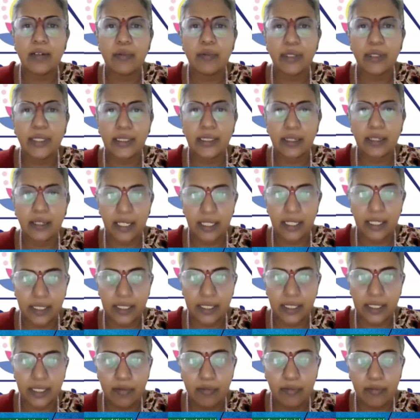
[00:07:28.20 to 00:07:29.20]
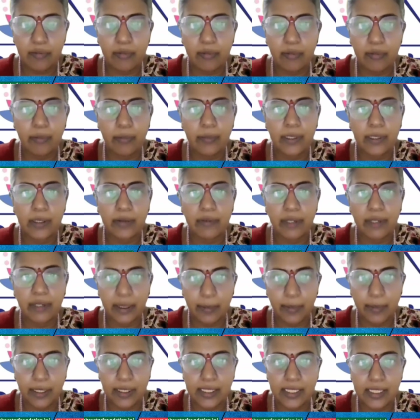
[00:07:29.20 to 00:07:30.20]
which are rich in
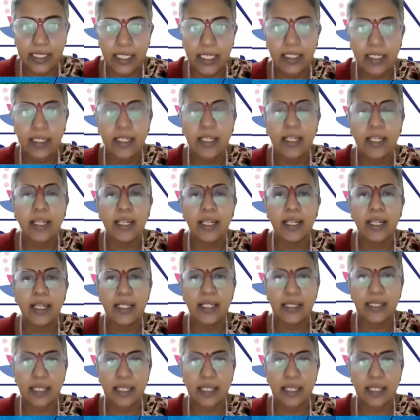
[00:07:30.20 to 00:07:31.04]
vitamin C,